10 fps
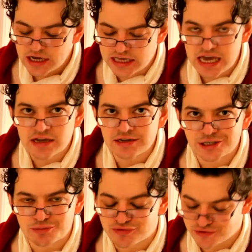
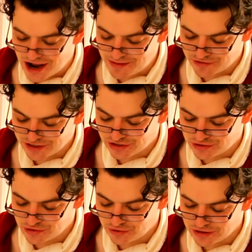King's Primary
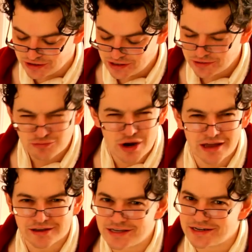School, where
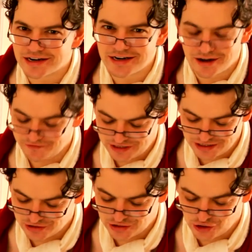he loved
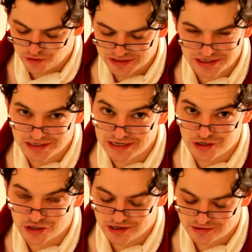his job as a
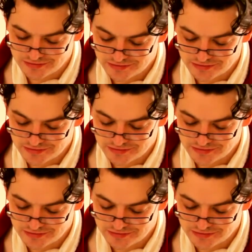teacher.